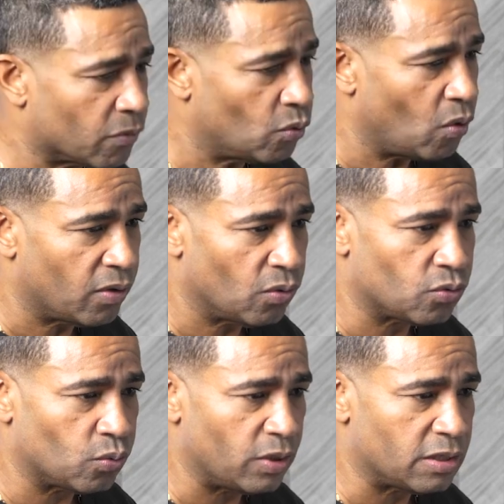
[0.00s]
Duodenal
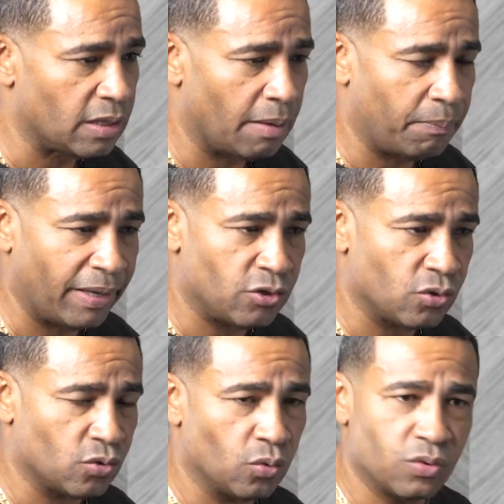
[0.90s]
switch
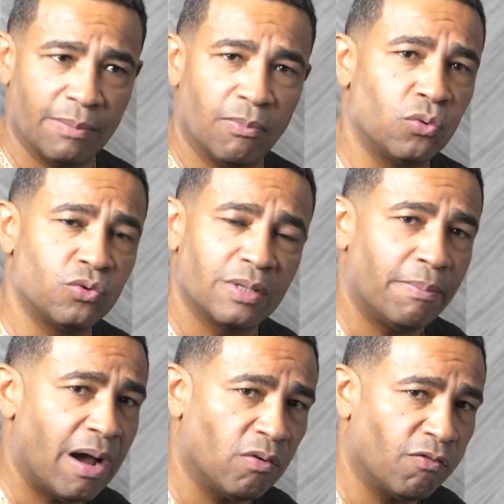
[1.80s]
patients lose the most
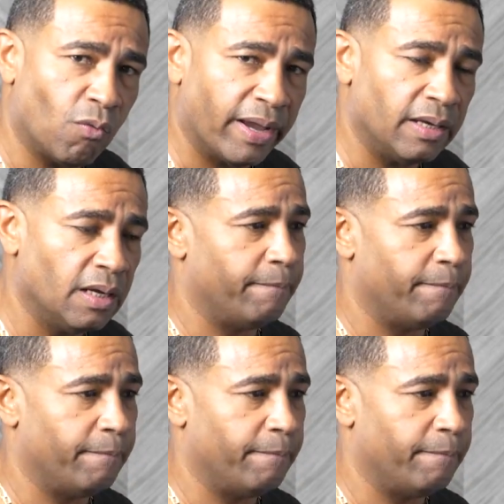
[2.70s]
amount of weight.